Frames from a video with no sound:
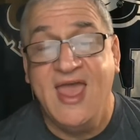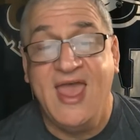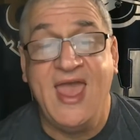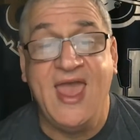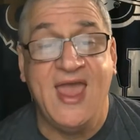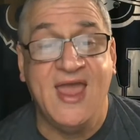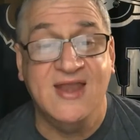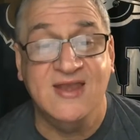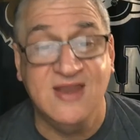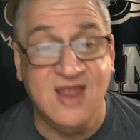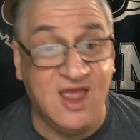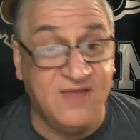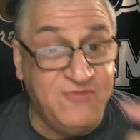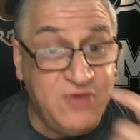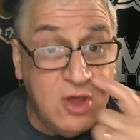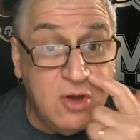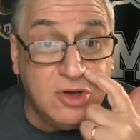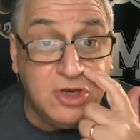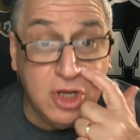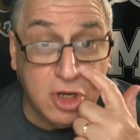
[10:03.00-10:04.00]
And if
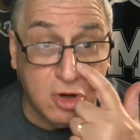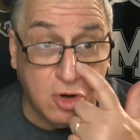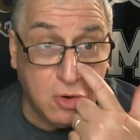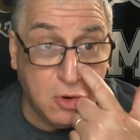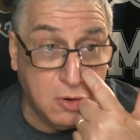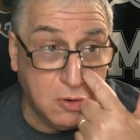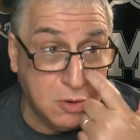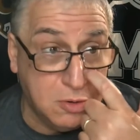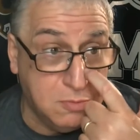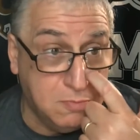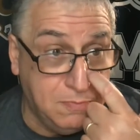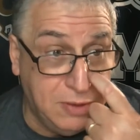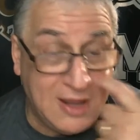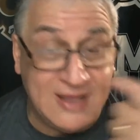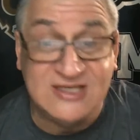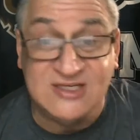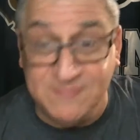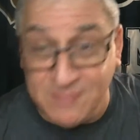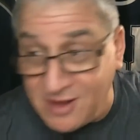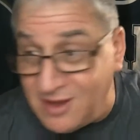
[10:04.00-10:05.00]
you do,
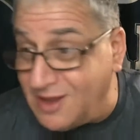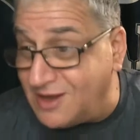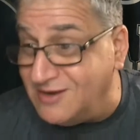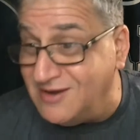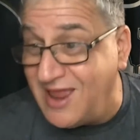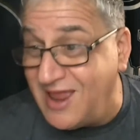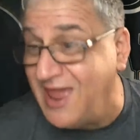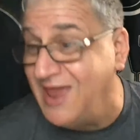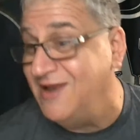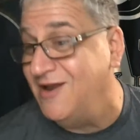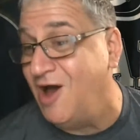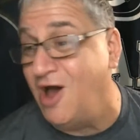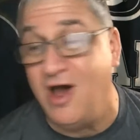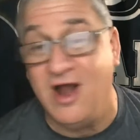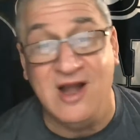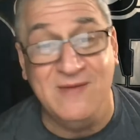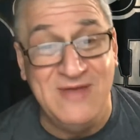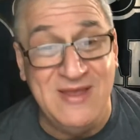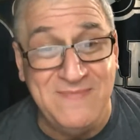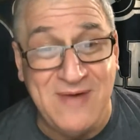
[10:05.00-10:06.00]
bless me and
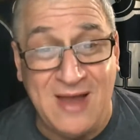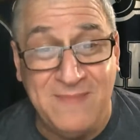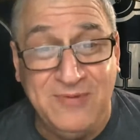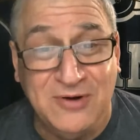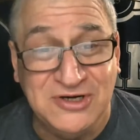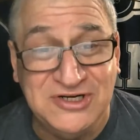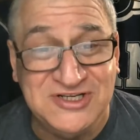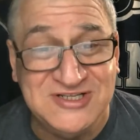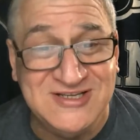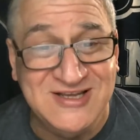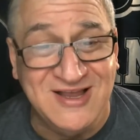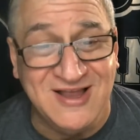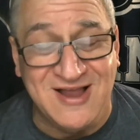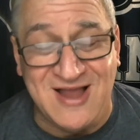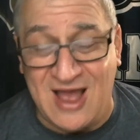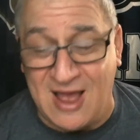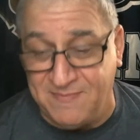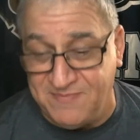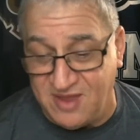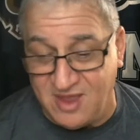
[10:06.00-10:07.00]
honor me by purchasing a
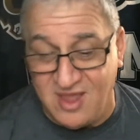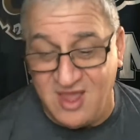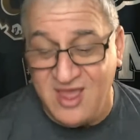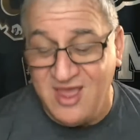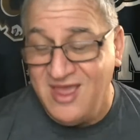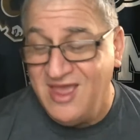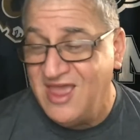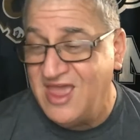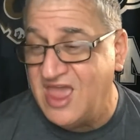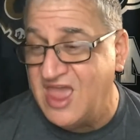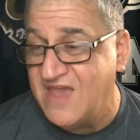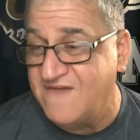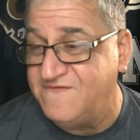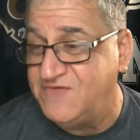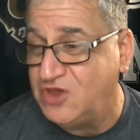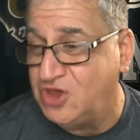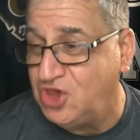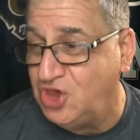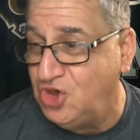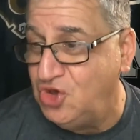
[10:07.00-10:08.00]
copy.
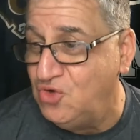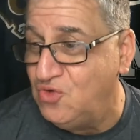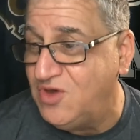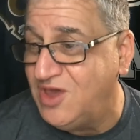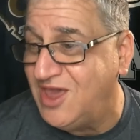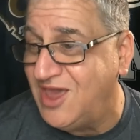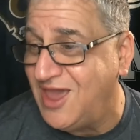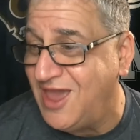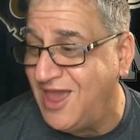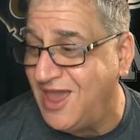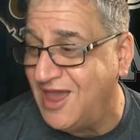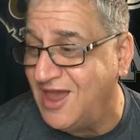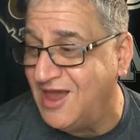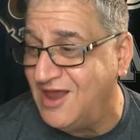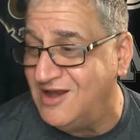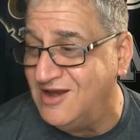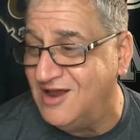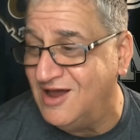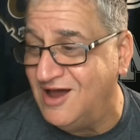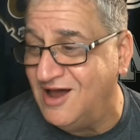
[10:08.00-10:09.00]
If you
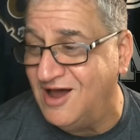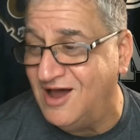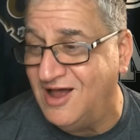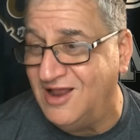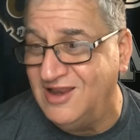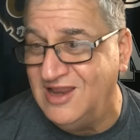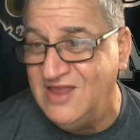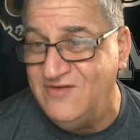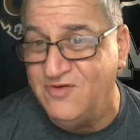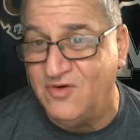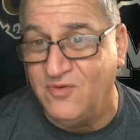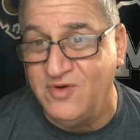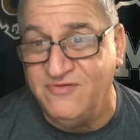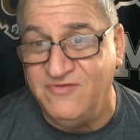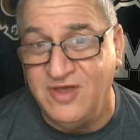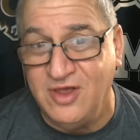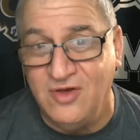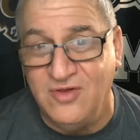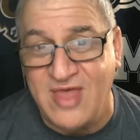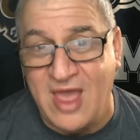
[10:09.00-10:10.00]
can leave a
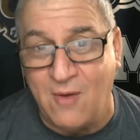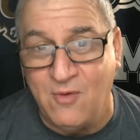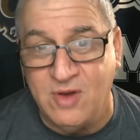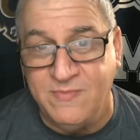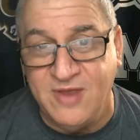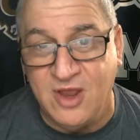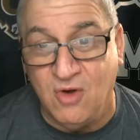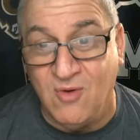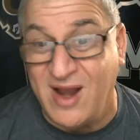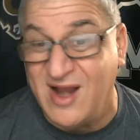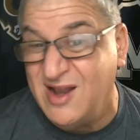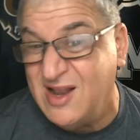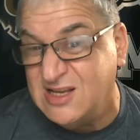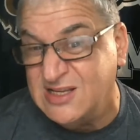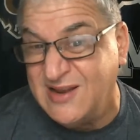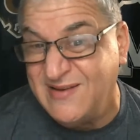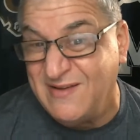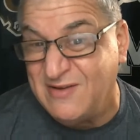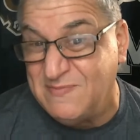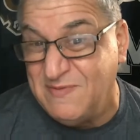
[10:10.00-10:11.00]
review, that would be great. It
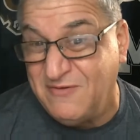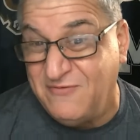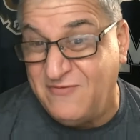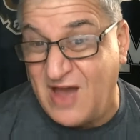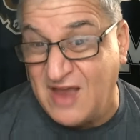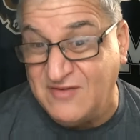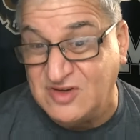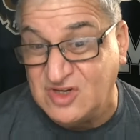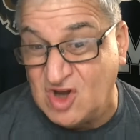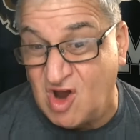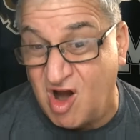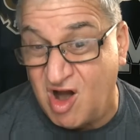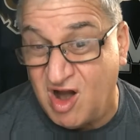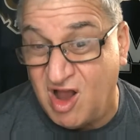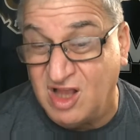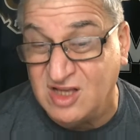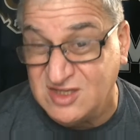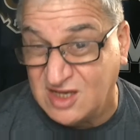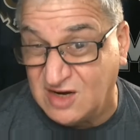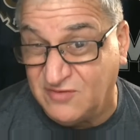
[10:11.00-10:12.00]
doesn't even have to be 5-star.
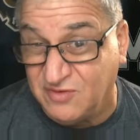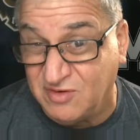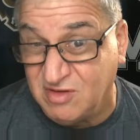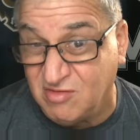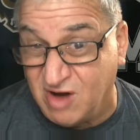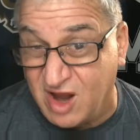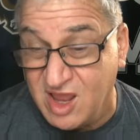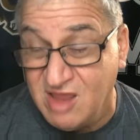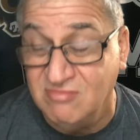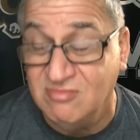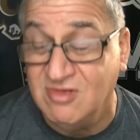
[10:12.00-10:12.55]
I'll settle for 3.